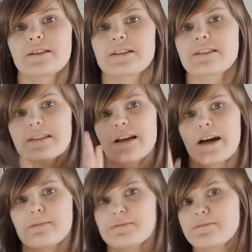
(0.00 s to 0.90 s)
like I said,
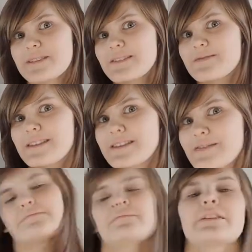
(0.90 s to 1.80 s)
I'm obsessed with this.
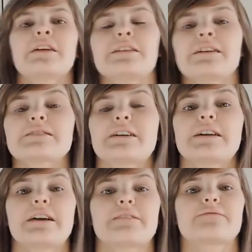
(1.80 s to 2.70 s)
Next I
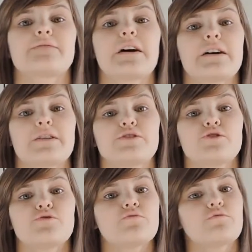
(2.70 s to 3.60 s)
have
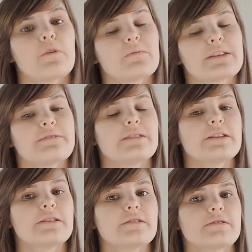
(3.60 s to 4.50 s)
two
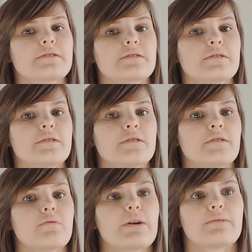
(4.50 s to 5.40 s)
DVDs,
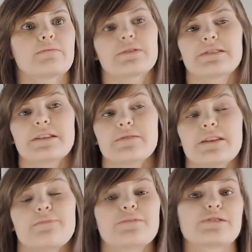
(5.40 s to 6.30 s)
well, one's DVD
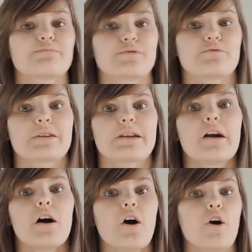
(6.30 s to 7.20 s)
and one's Blu-ray,
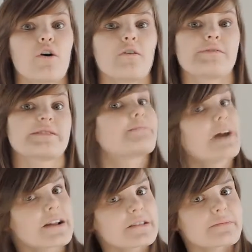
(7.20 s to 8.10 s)
of some
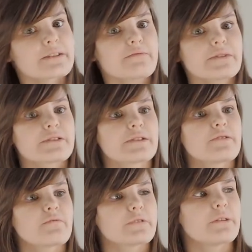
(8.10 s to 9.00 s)
anime, which I
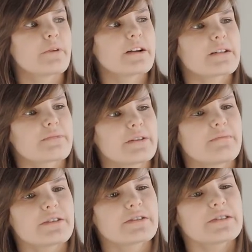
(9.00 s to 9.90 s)
don't really buy anime
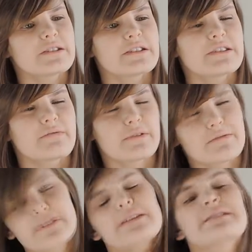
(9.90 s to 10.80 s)
much unless I really,
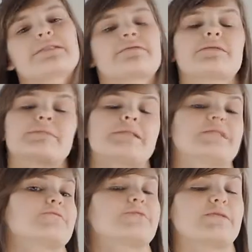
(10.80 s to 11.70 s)
really like the series, but
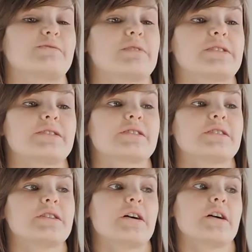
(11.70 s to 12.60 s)
these are Christmas presents,